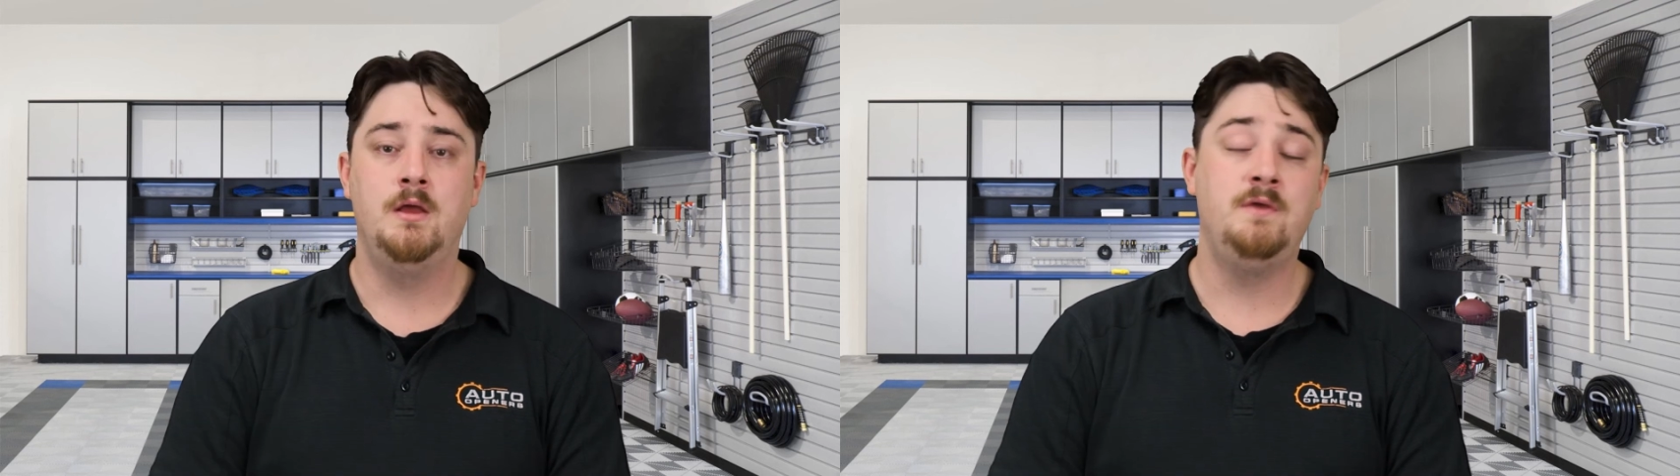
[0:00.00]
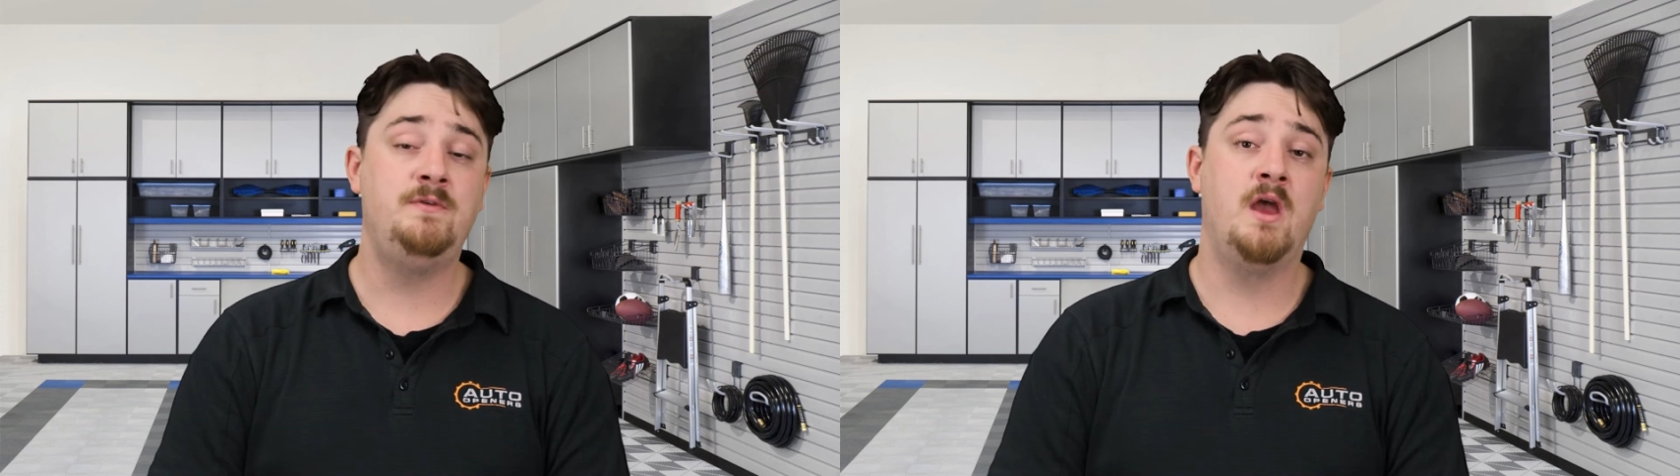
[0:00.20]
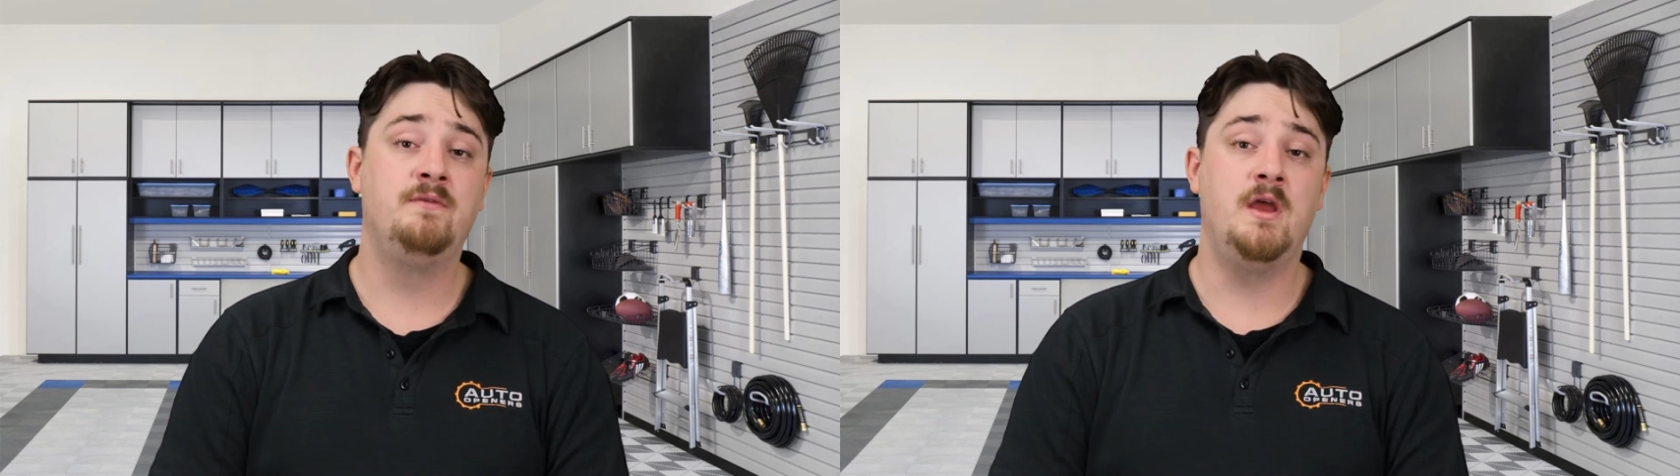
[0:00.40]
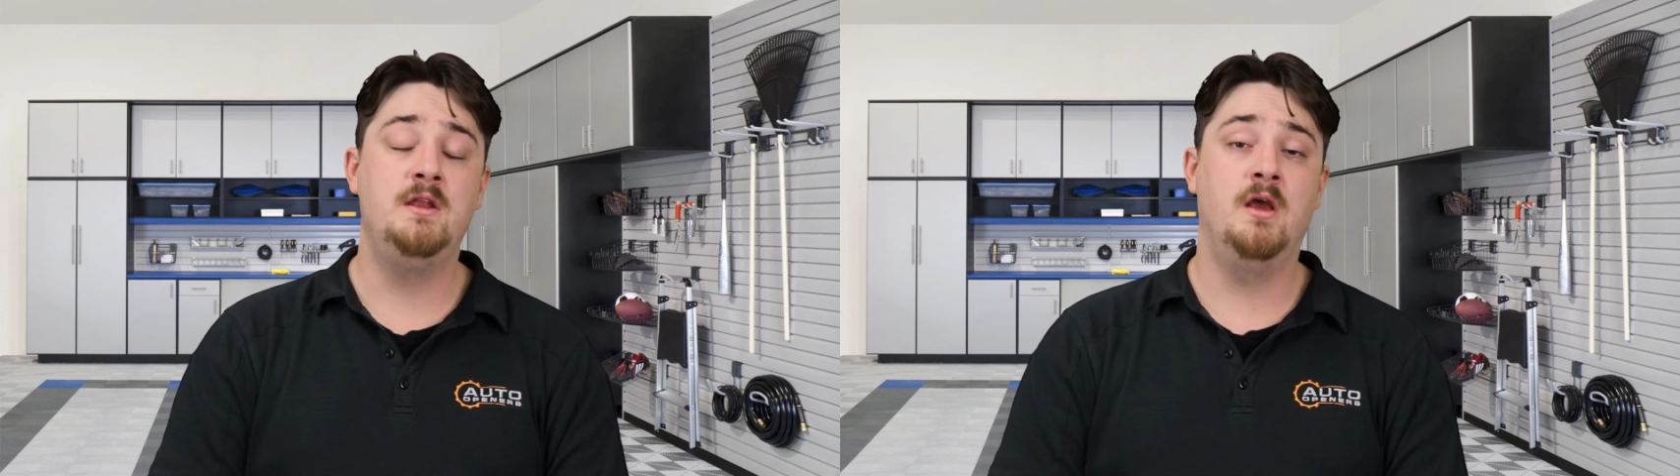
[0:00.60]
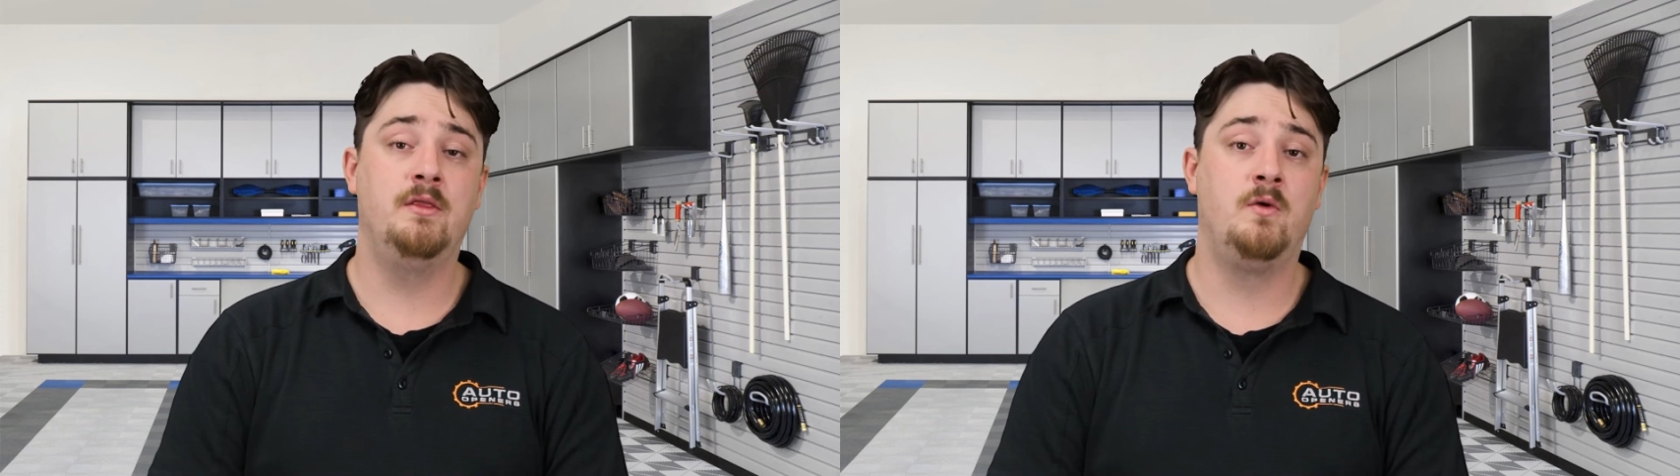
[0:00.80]
If you have
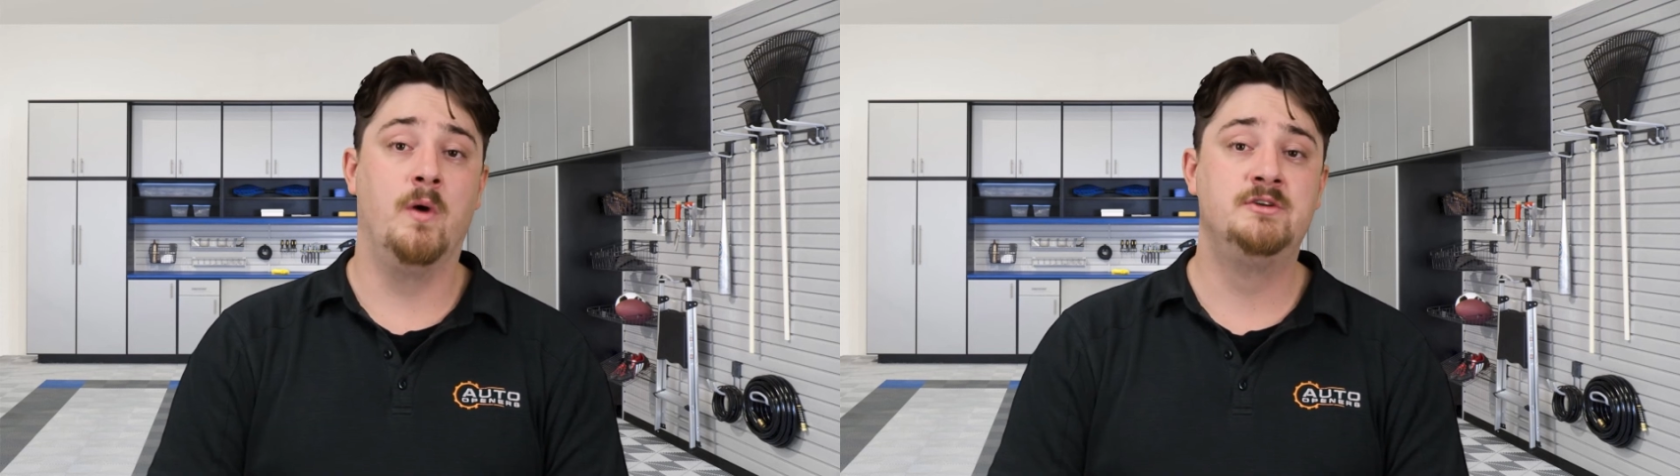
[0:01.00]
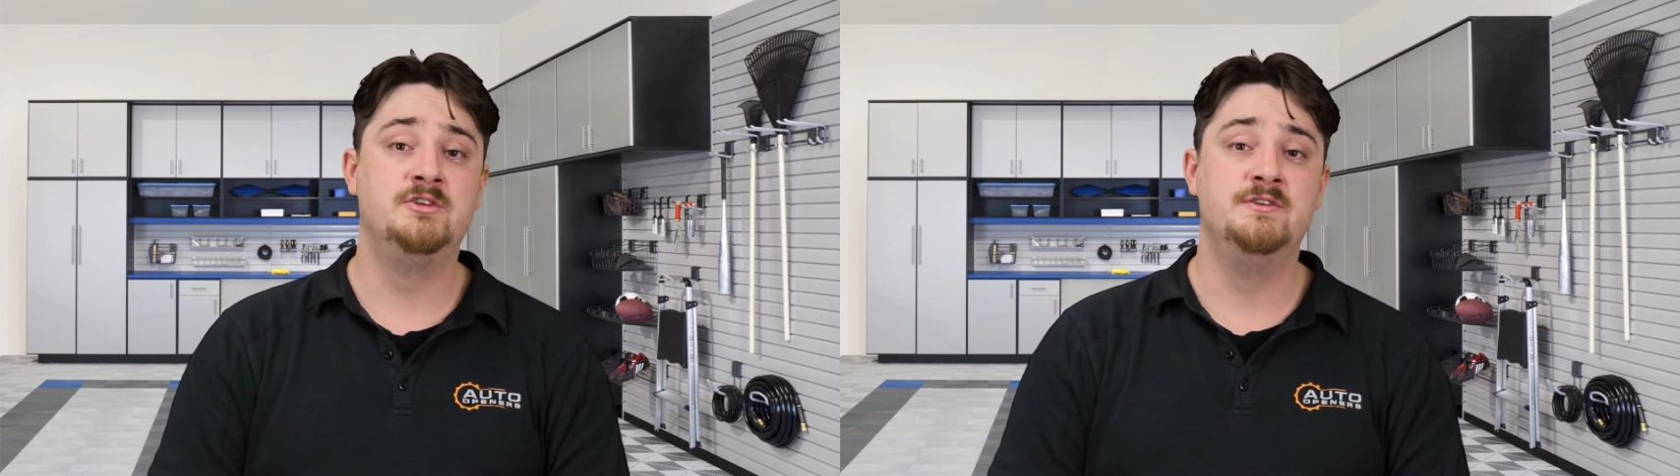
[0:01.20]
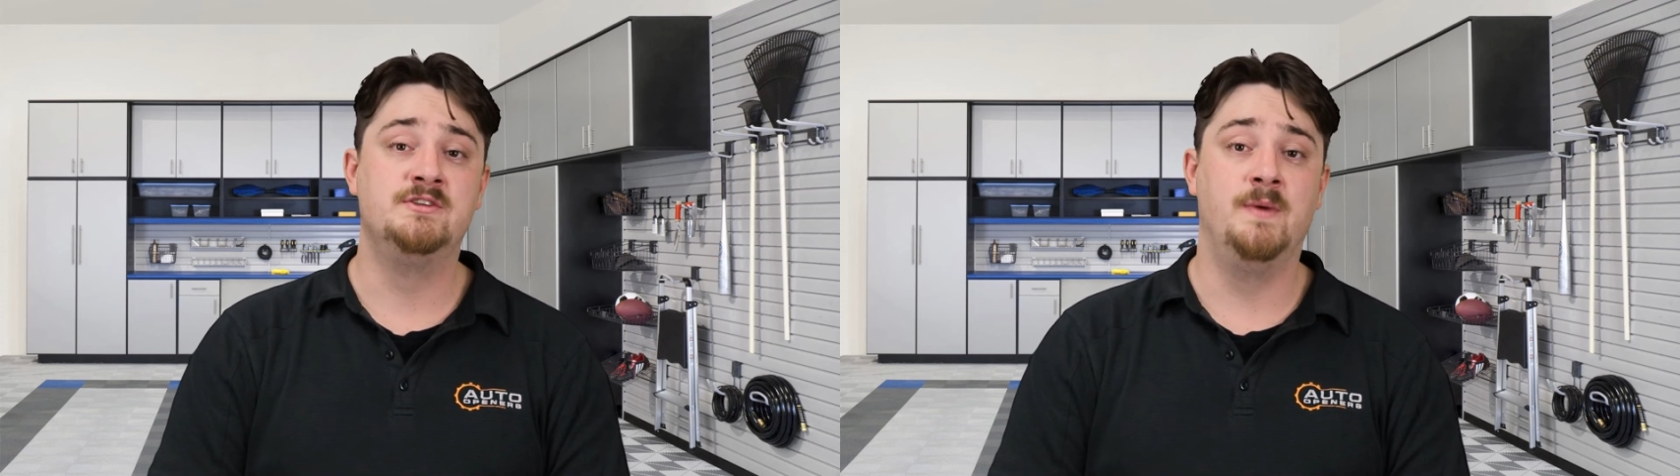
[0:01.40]
any other questions